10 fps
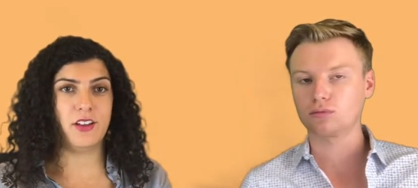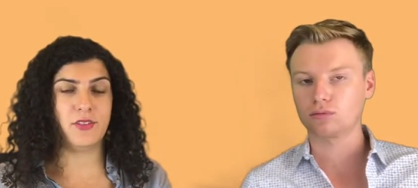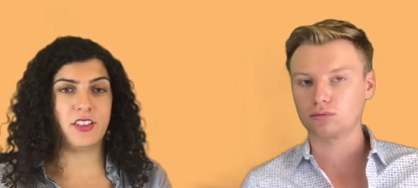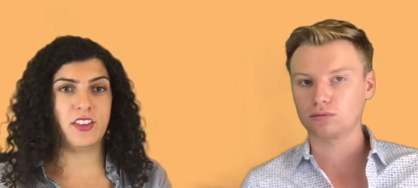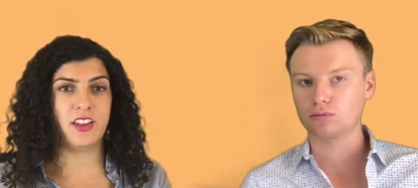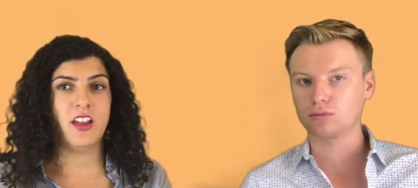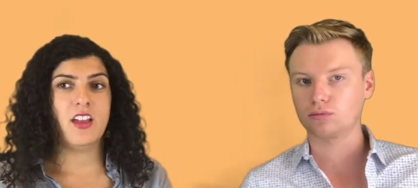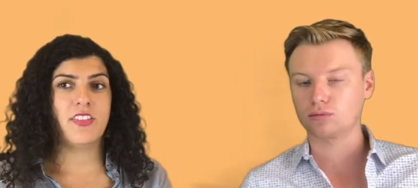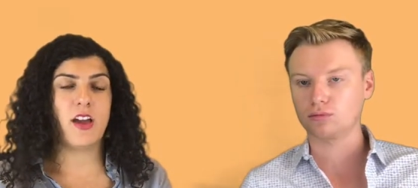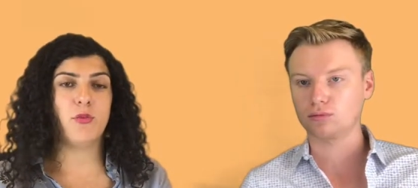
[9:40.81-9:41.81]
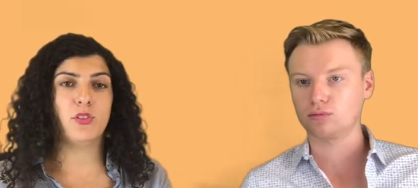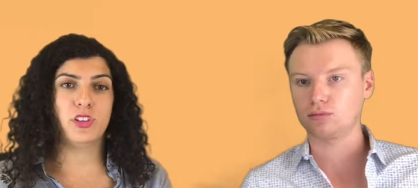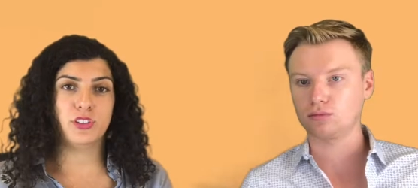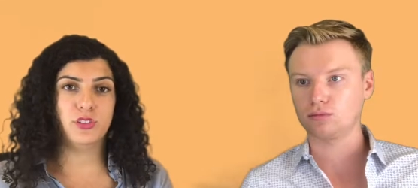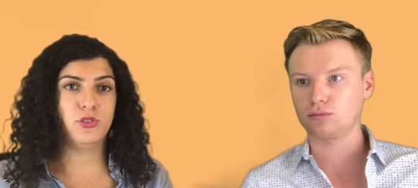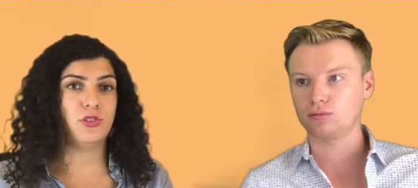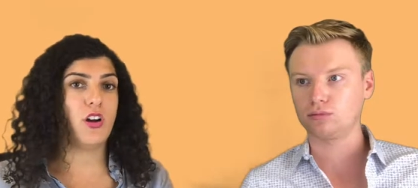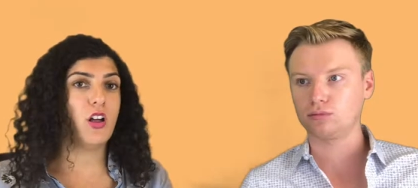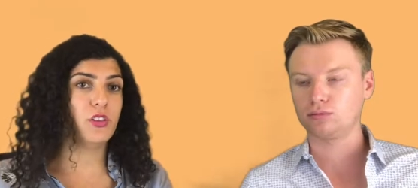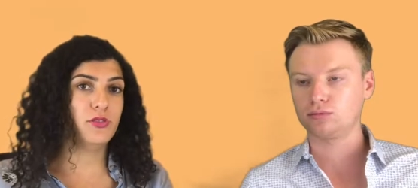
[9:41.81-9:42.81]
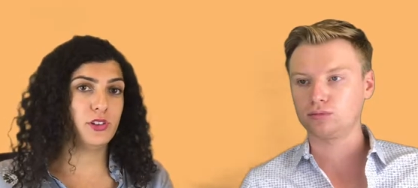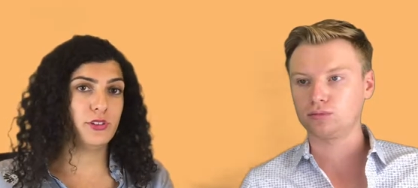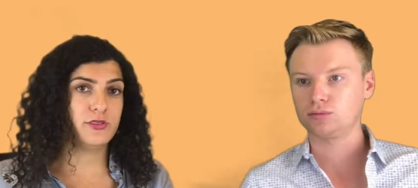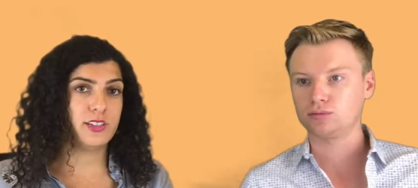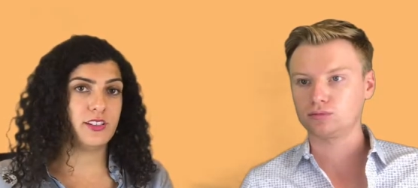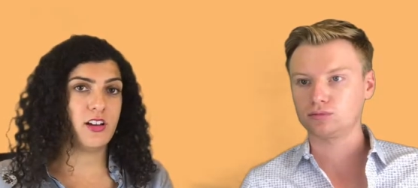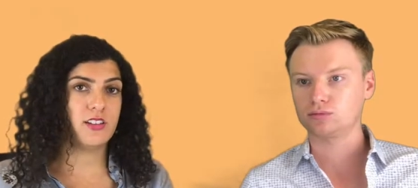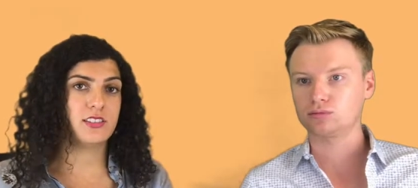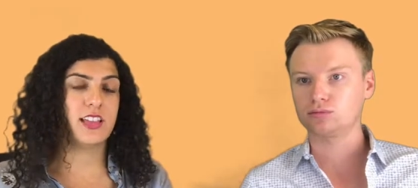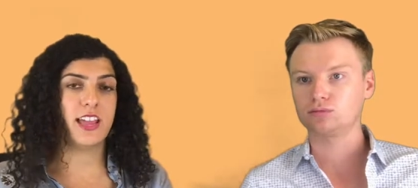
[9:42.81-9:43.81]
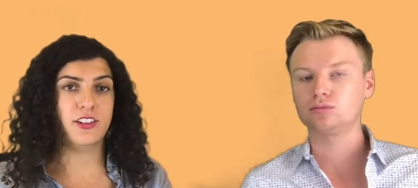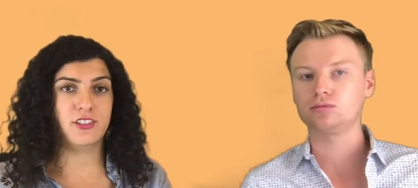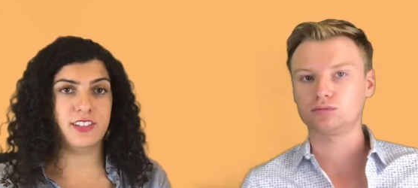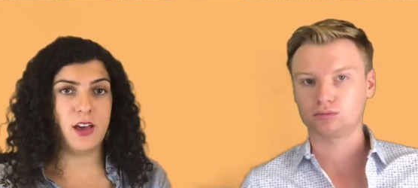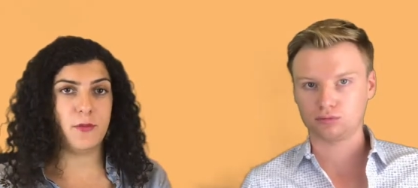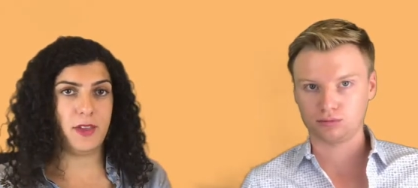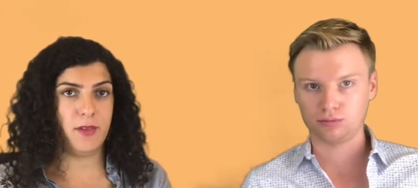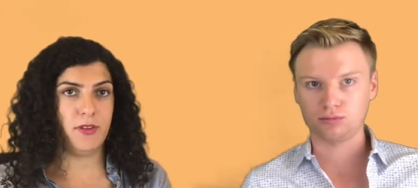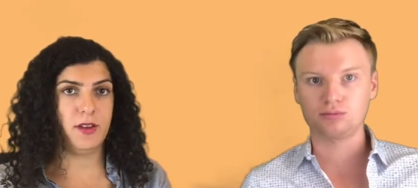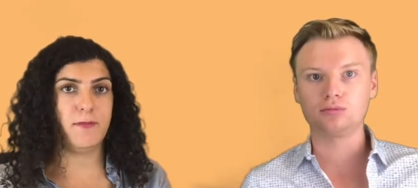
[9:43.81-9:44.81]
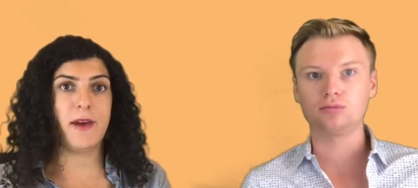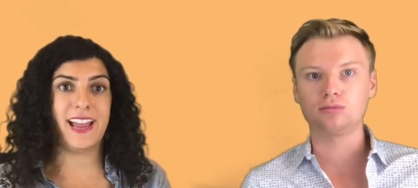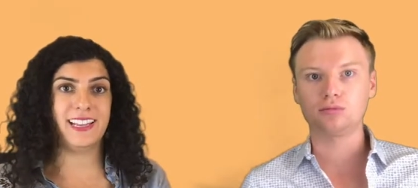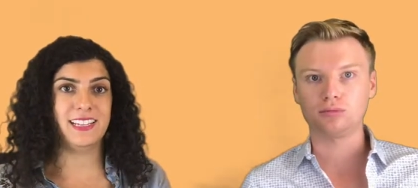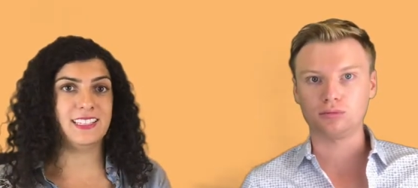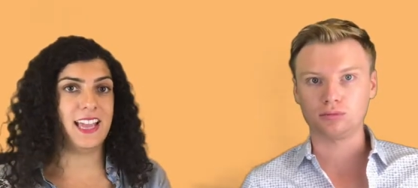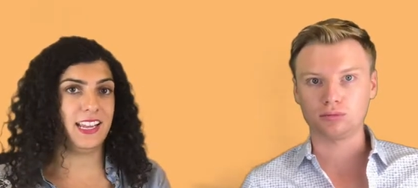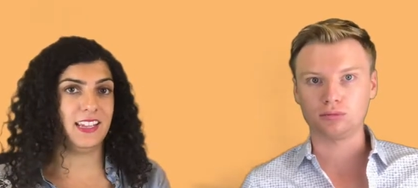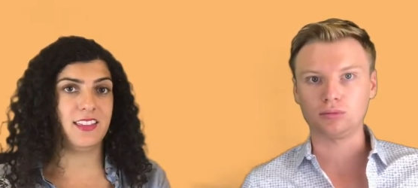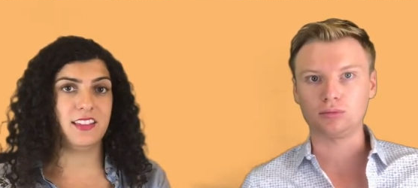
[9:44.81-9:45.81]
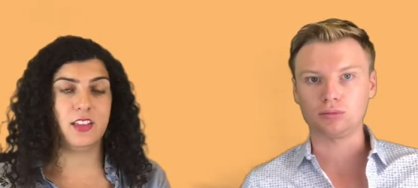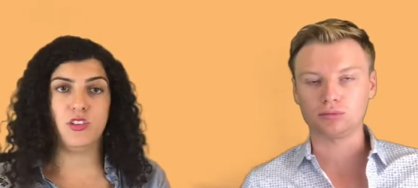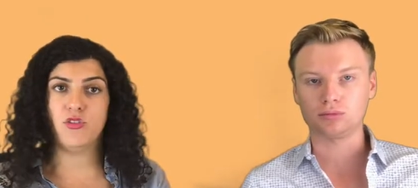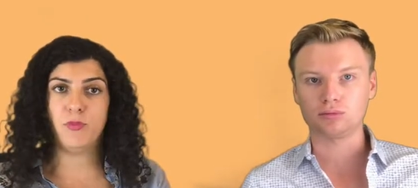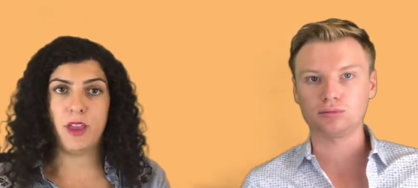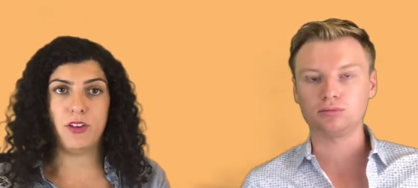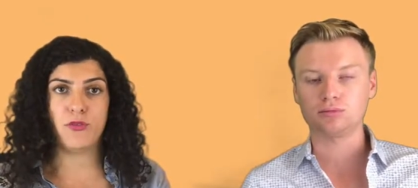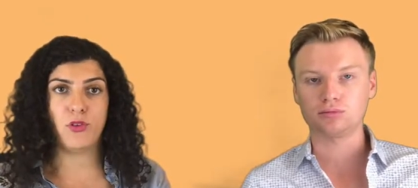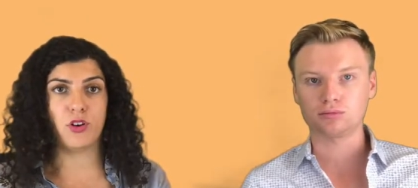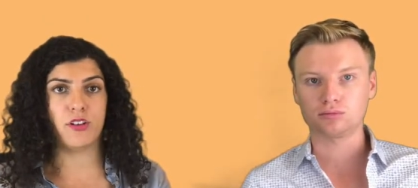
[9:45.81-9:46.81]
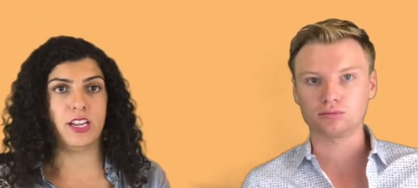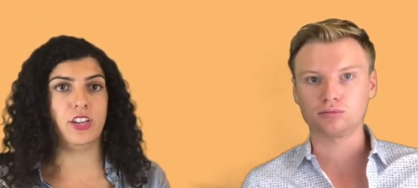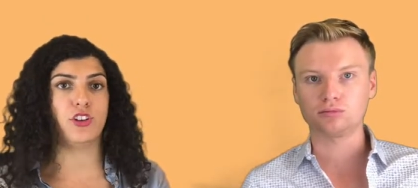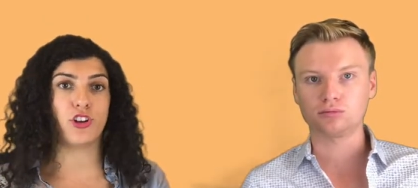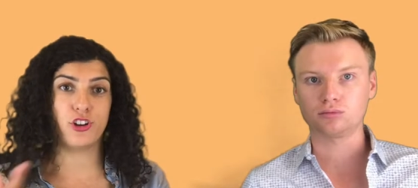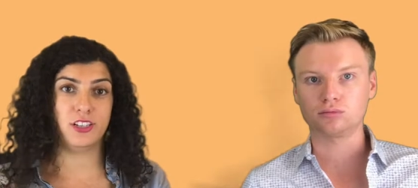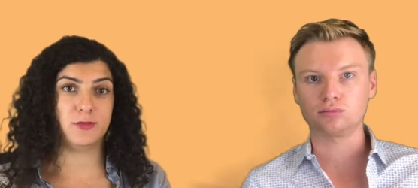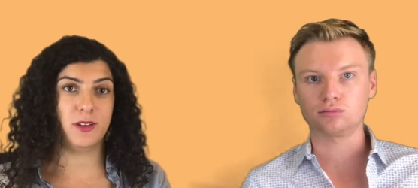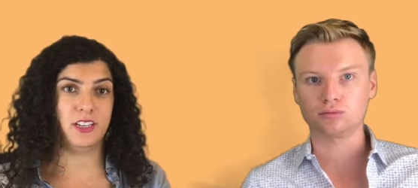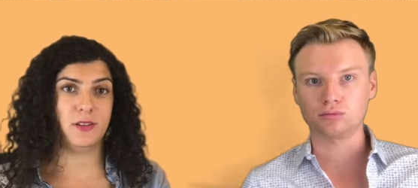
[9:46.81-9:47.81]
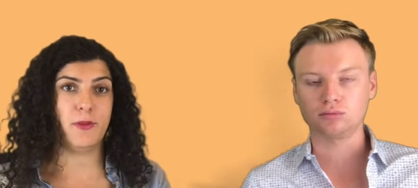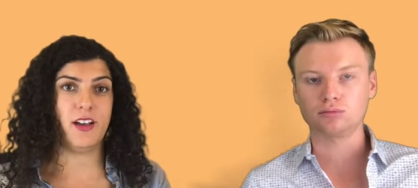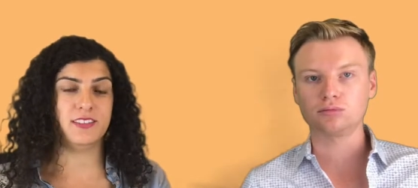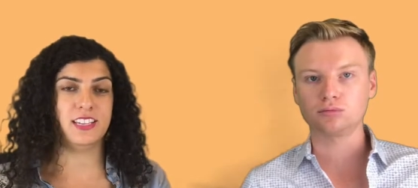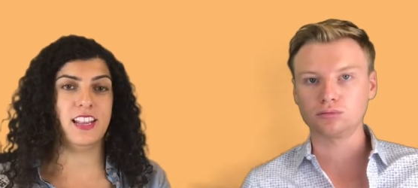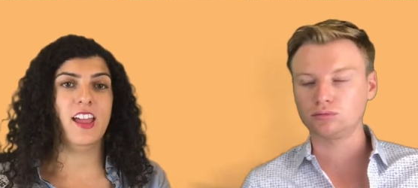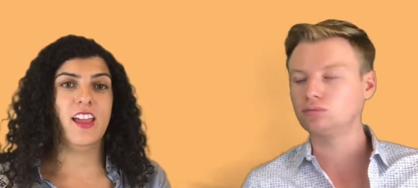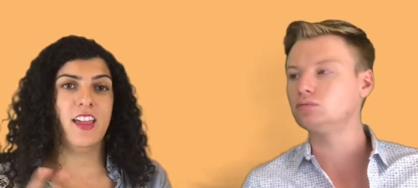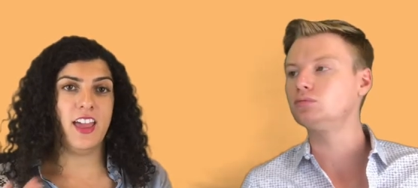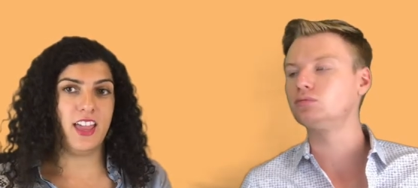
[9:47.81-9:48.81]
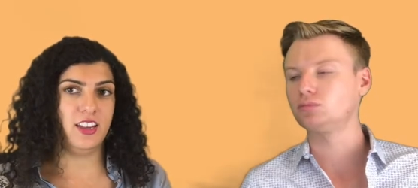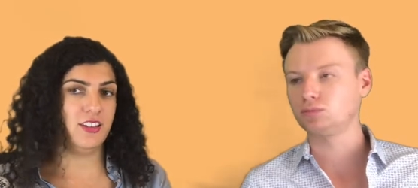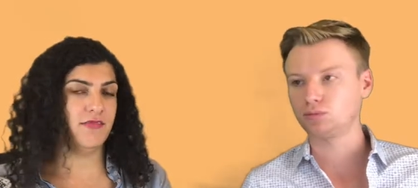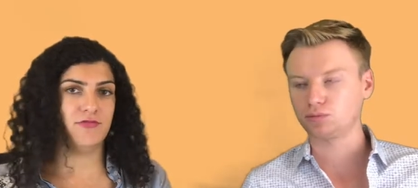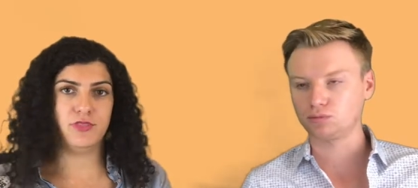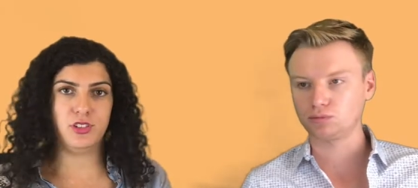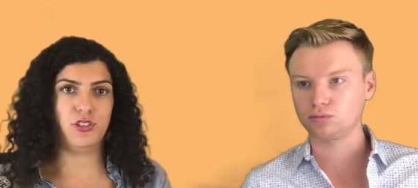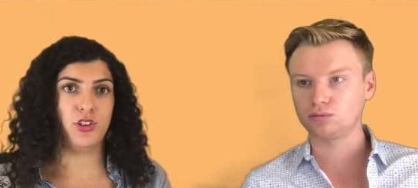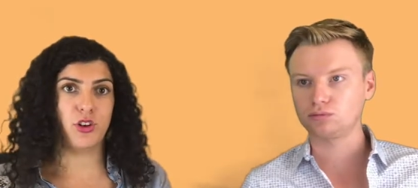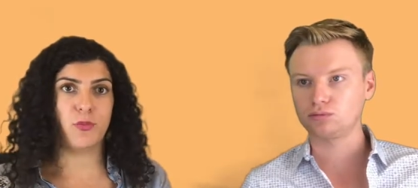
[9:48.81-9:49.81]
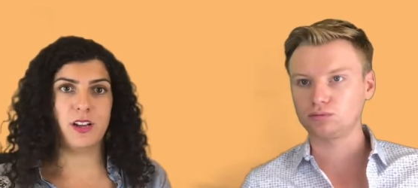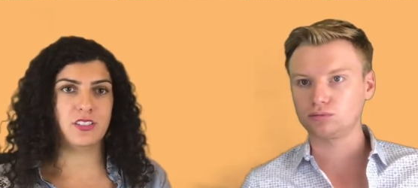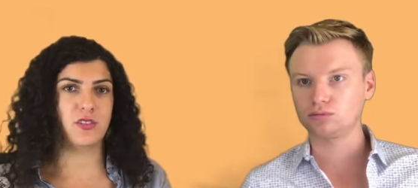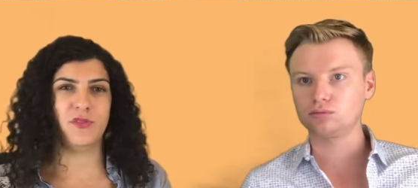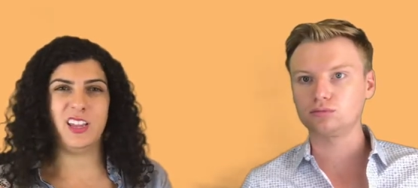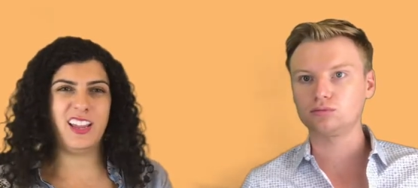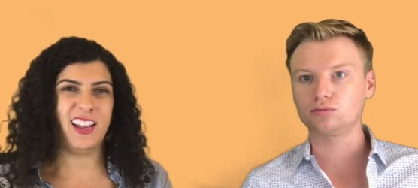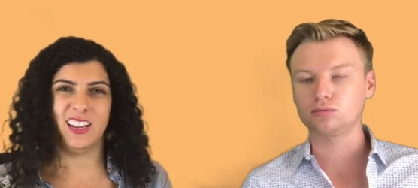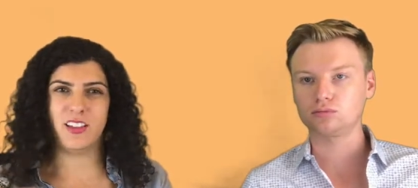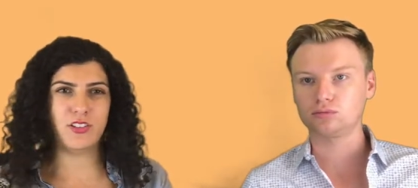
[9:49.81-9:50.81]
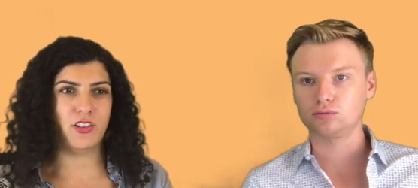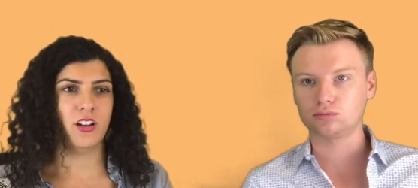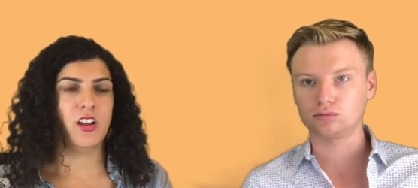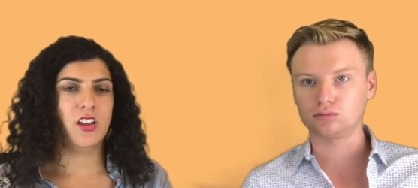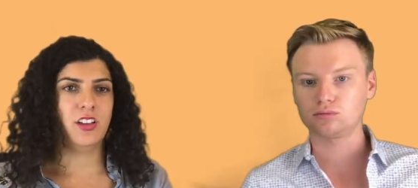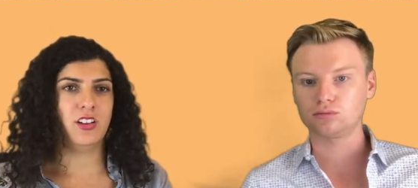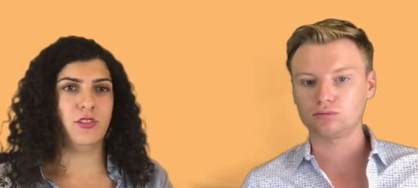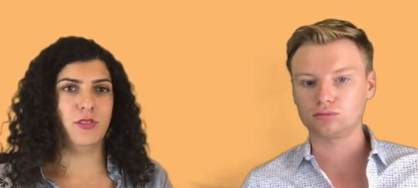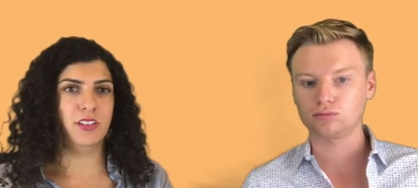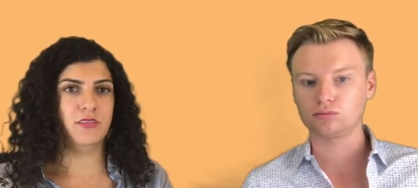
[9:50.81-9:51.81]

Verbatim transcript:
Speaker 1: everything, that will include all of your closing costs and your down payment minus anything that you've paid for already, your earnest money deposit and your appraisal fee, any other, you know,